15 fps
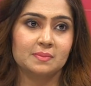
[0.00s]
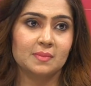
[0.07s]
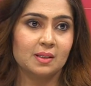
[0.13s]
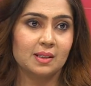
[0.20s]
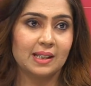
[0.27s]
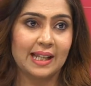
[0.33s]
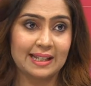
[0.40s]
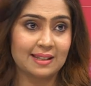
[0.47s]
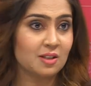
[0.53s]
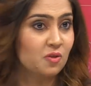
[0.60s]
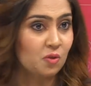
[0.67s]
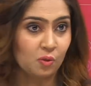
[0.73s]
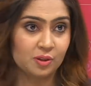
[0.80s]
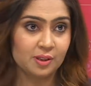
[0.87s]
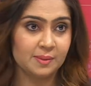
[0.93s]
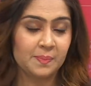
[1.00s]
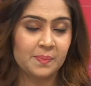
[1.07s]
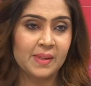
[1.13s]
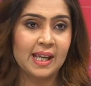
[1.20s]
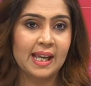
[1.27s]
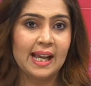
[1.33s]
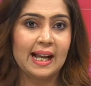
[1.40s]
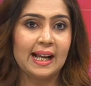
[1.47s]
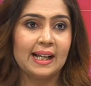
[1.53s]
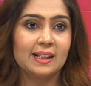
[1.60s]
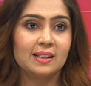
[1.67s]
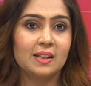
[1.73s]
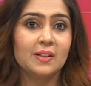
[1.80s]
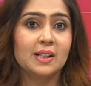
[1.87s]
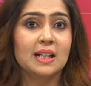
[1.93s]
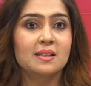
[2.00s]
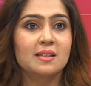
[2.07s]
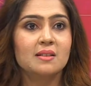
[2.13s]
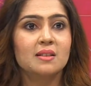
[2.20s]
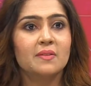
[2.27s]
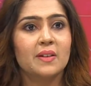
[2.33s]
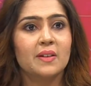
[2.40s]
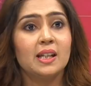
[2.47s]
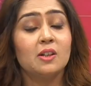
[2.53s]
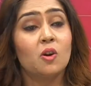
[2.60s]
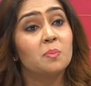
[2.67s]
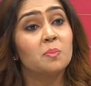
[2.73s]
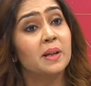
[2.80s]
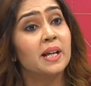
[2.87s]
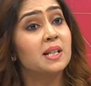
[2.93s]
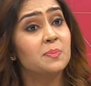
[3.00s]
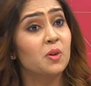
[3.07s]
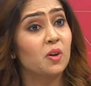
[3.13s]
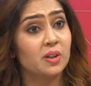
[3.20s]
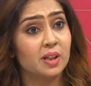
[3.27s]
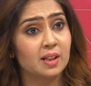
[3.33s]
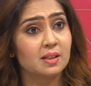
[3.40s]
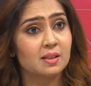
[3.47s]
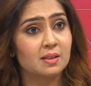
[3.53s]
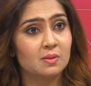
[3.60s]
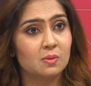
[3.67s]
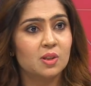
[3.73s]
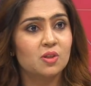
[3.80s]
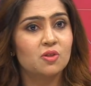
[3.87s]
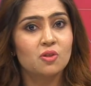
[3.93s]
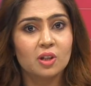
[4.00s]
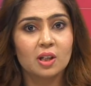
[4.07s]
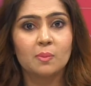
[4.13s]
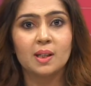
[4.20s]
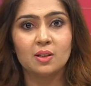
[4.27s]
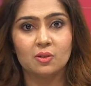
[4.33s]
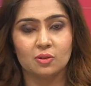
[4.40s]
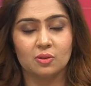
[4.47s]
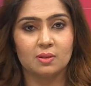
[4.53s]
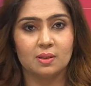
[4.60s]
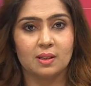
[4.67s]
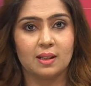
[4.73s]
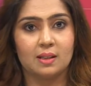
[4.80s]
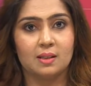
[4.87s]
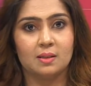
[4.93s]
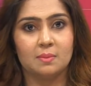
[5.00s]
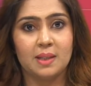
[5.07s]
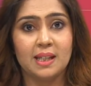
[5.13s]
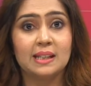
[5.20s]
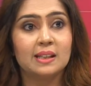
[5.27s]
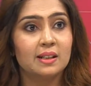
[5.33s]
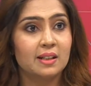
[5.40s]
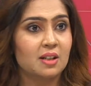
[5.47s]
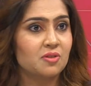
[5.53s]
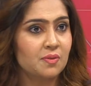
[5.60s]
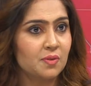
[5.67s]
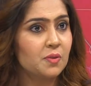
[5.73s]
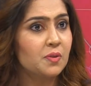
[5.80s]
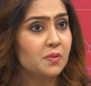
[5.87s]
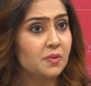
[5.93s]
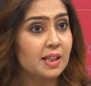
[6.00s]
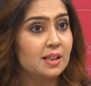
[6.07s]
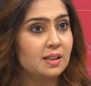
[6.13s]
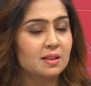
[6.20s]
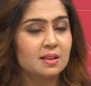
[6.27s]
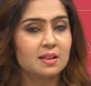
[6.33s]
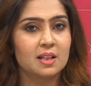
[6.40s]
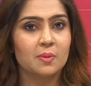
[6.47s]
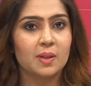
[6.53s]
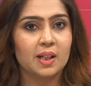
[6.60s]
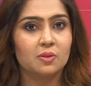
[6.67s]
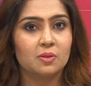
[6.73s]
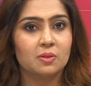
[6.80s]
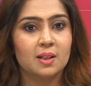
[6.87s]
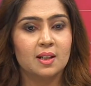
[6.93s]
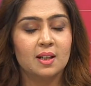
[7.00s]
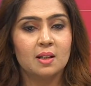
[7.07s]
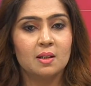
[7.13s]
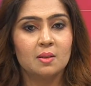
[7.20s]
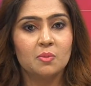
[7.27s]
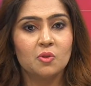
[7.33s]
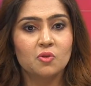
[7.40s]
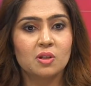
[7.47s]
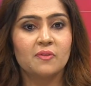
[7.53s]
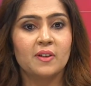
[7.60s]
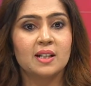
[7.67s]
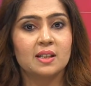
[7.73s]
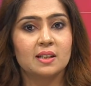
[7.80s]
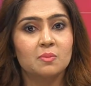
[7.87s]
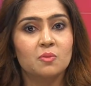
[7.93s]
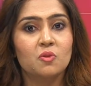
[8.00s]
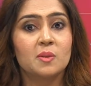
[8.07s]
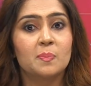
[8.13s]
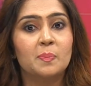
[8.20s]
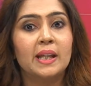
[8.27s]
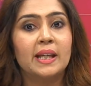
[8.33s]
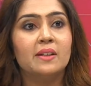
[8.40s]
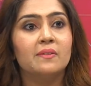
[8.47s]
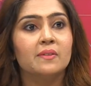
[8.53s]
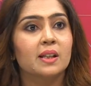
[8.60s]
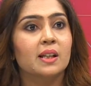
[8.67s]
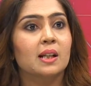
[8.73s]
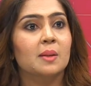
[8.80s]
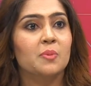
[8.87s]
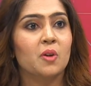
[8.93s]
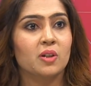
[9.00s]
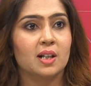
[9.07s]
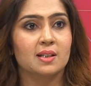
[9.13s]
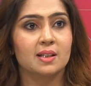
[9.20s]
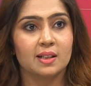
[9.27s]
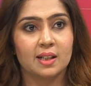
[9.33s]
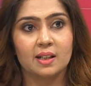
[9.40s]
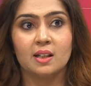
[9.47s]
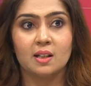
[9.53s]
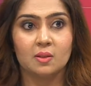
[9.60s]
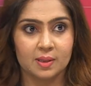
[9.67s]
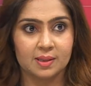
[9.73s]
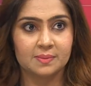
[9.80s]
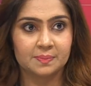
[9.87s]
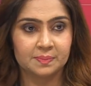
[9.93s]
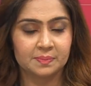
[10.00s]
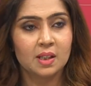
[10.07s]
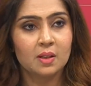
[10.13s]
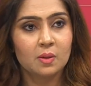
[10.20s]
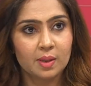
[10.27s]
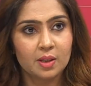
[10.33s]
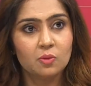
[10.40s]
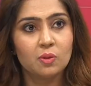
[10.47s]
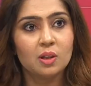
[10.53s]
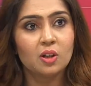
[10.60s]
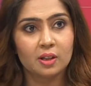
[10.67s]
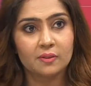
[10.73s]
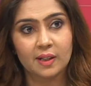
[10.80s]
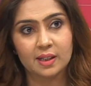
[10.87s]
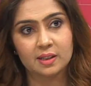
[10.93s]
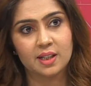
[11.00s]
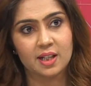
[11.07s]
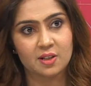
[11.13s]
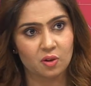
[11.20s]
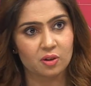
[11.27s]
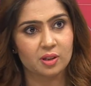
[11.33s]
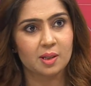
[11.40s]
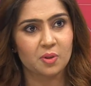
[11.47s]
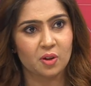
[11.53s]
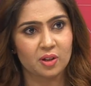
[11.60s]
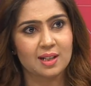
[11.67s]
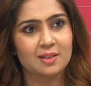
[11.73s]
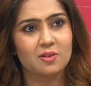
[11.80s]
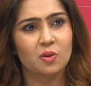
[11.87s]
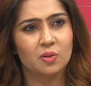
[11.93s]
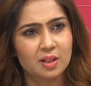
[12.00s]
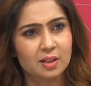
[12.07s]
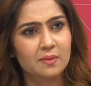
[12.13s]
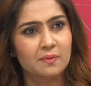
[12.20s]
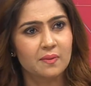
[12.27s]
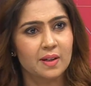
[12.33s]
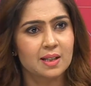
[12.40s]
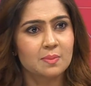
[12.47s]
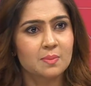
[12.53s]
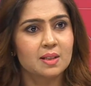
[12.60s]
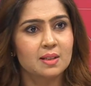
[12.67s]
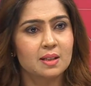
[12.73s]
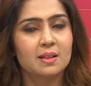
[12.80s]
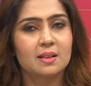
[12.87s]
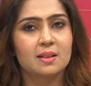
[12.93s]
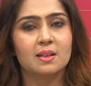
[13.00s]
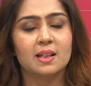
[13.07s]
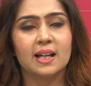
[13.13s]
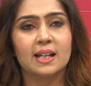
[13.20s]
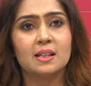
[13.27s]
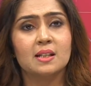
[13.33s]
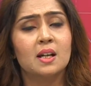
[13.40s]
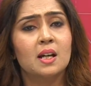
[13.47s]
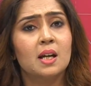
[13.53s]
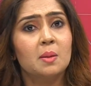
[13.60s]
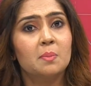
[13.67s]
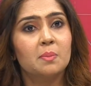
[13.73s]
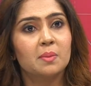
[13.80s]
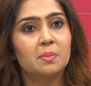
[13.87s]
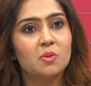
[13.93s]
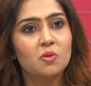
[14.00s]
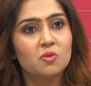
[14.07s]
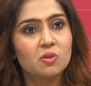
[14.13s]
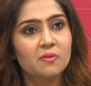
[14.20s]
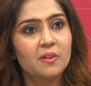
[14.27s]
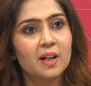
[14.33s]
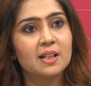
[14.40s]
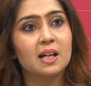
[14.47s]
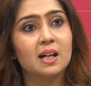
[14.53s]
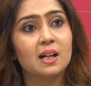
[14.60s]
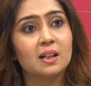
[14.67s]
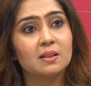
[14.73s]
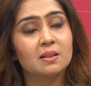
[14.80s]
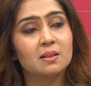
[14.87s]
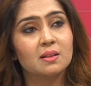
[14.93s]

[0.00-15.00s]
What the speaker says: less known, and they were considered a very complex product, which today we know, being in the industry for 15 years now, I know mutual funds are the most plain vanilla products that I deal with. We do a lot of other exotic products, alternate investments and this and that, but mutual funds are